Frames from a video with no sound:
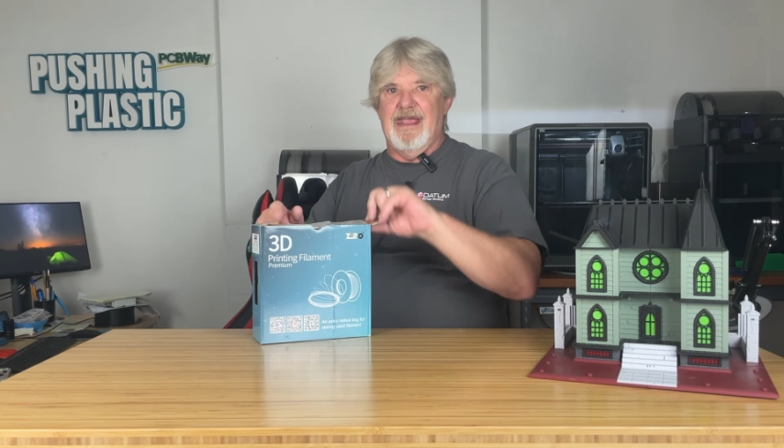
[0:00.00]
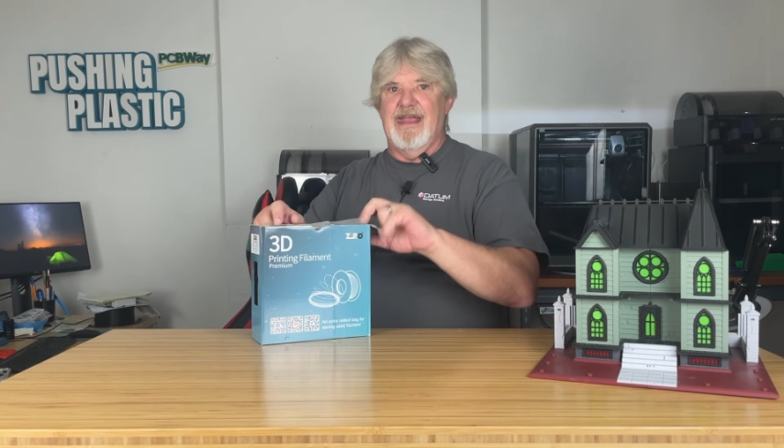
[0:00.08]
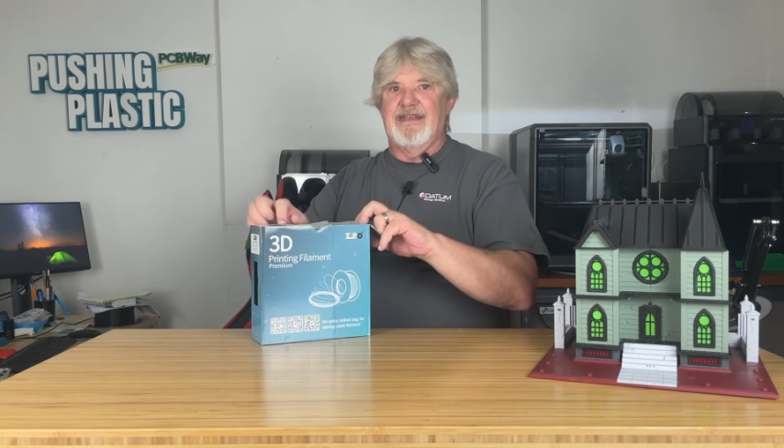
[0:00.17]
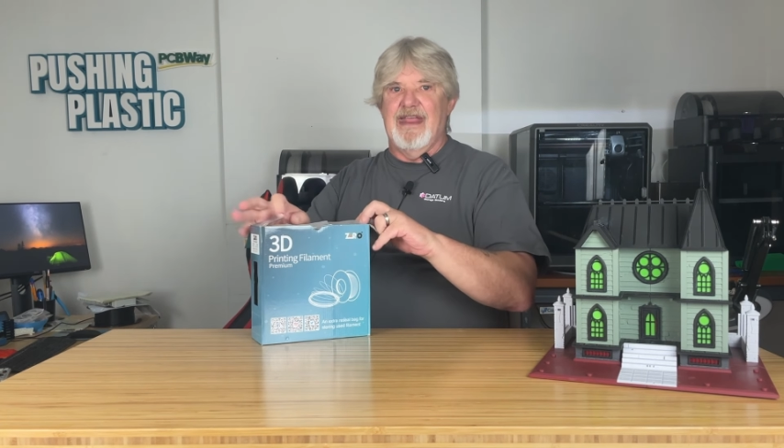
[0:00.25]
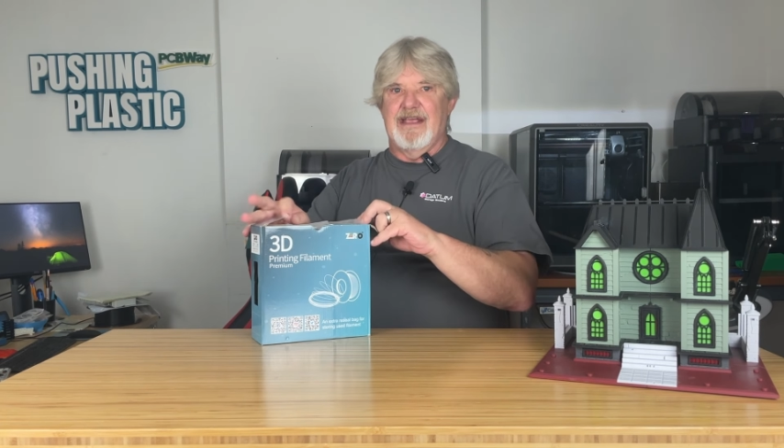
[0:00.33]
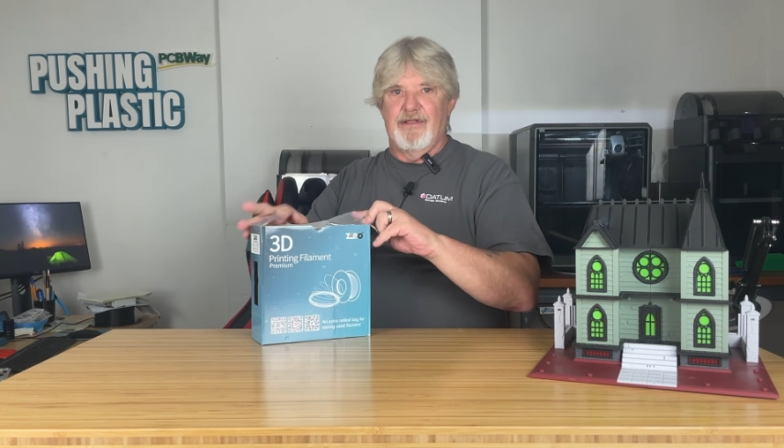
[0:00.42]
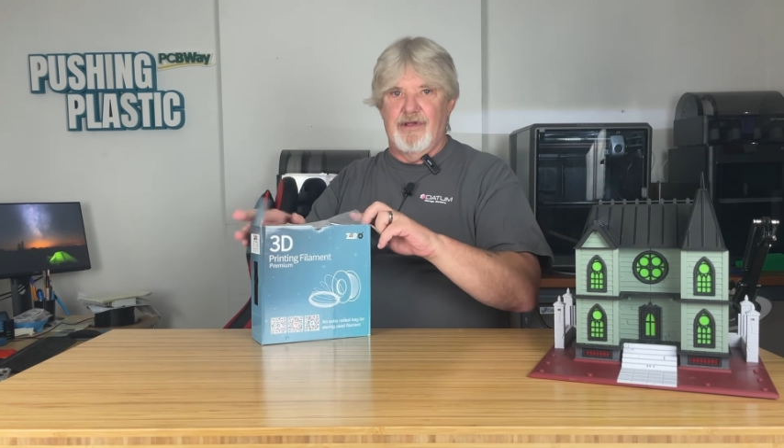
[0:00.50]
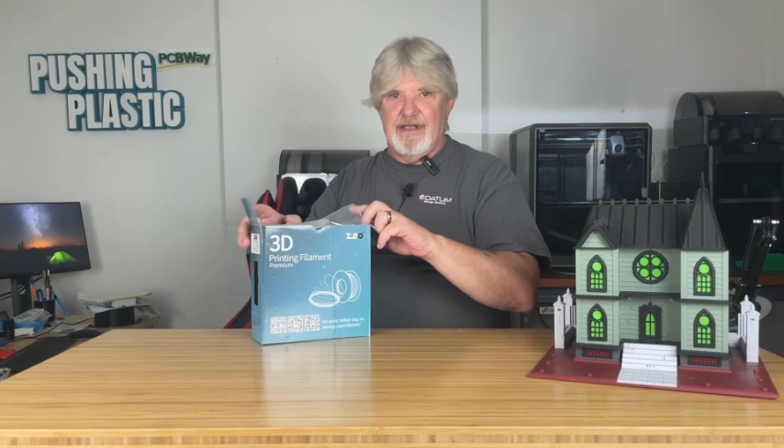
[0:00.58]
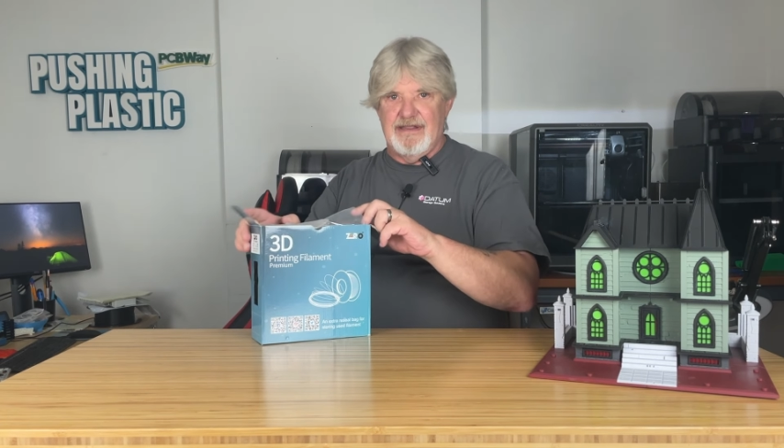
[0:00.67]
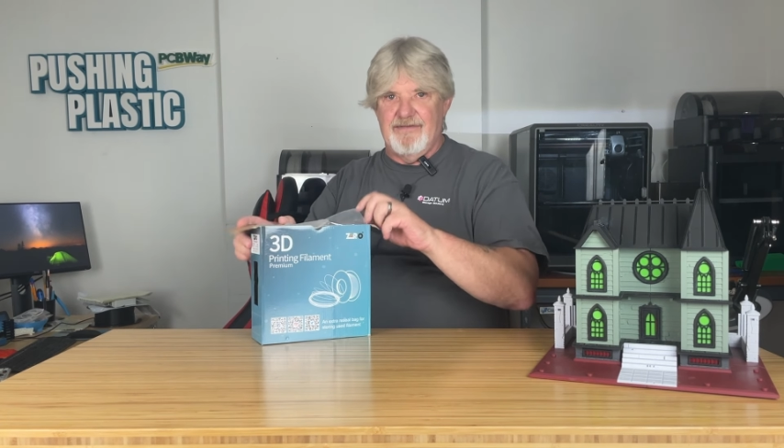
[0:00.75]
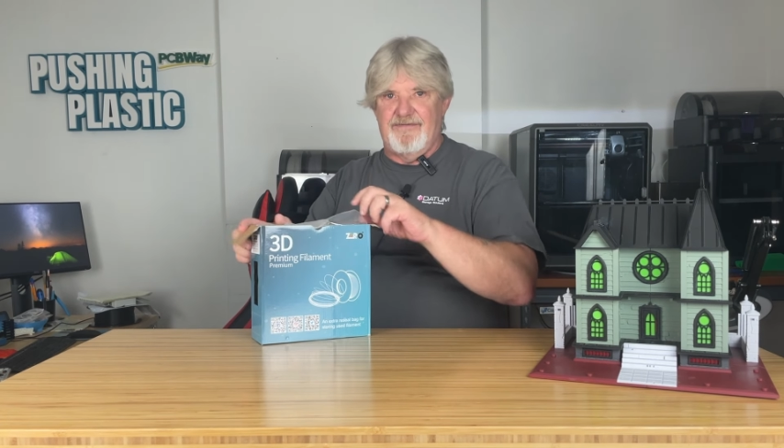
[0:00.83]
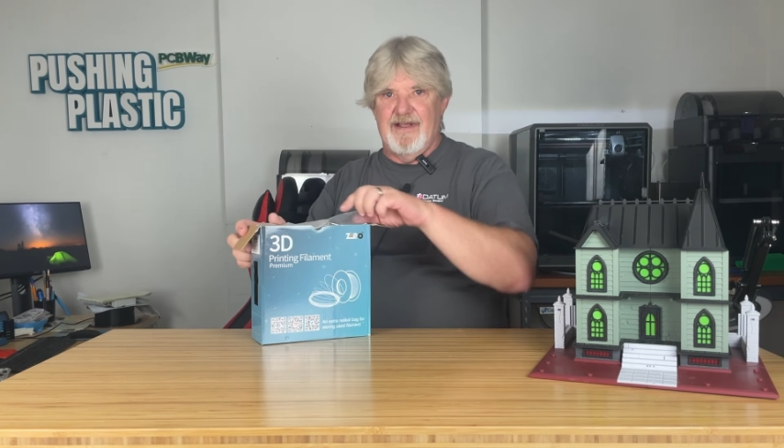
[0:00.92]
and take a look
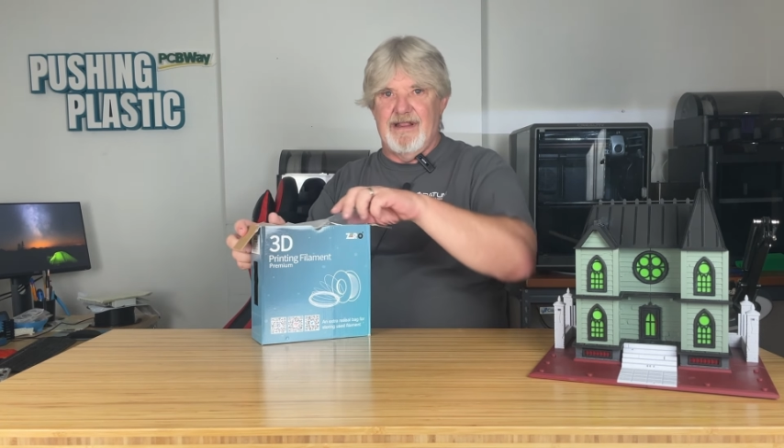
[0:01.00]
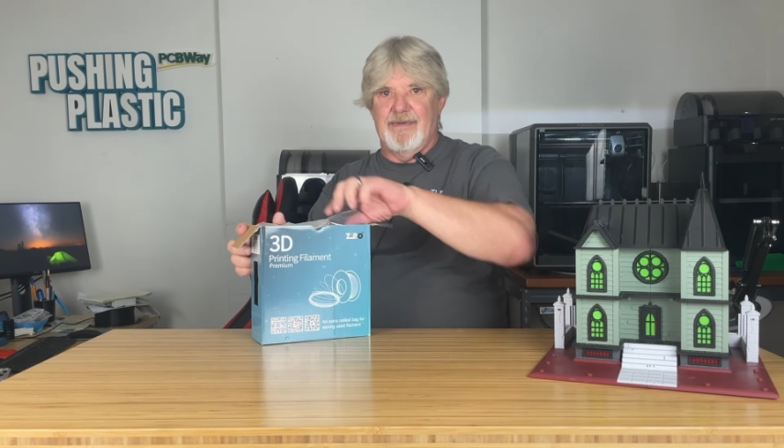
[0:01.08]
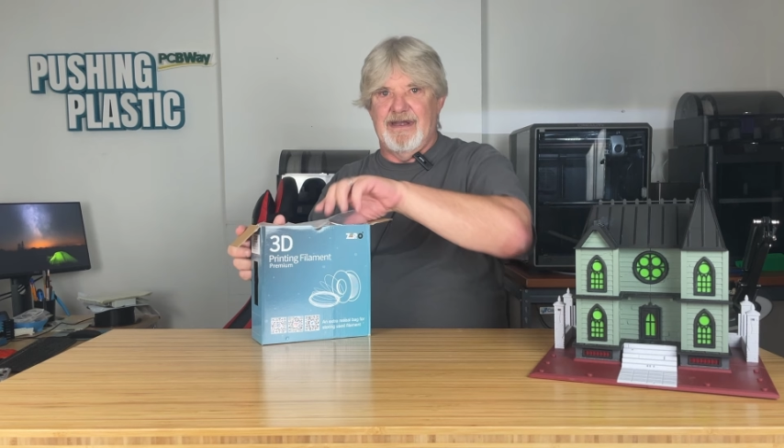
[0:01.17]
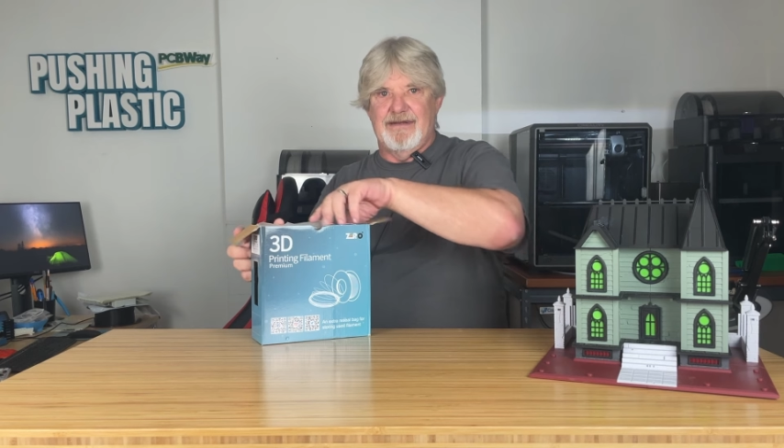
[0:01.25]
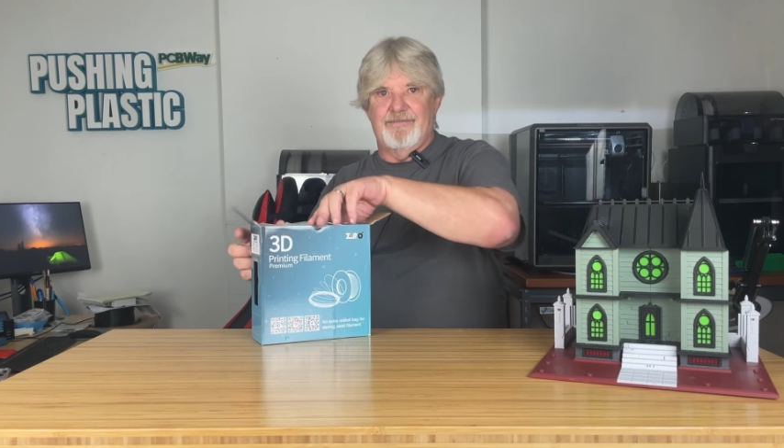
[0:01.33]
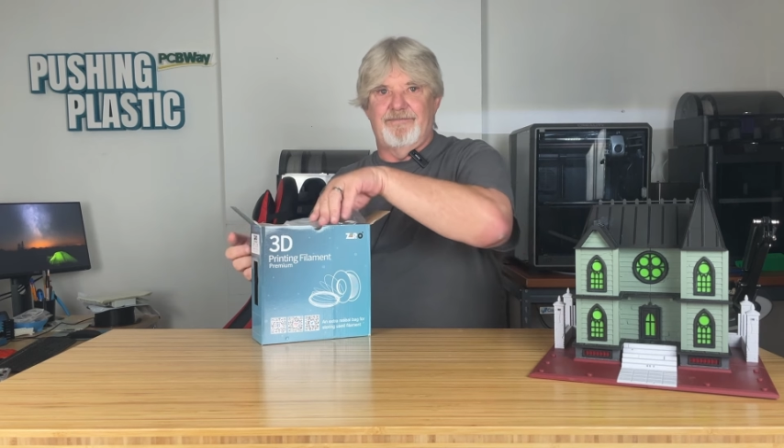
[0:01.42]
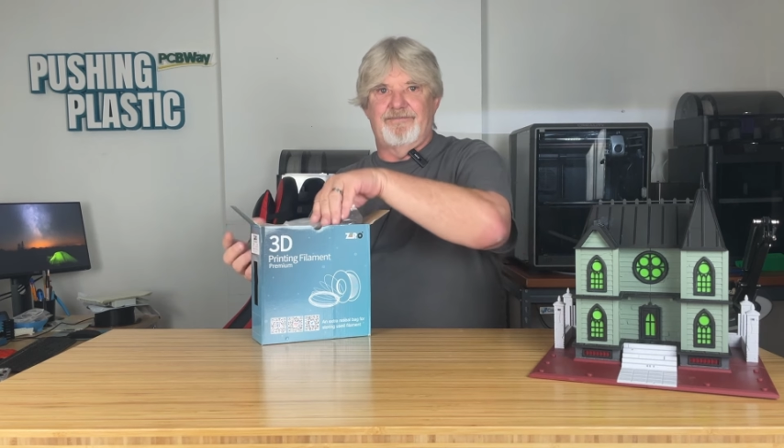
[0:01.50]
at the filament.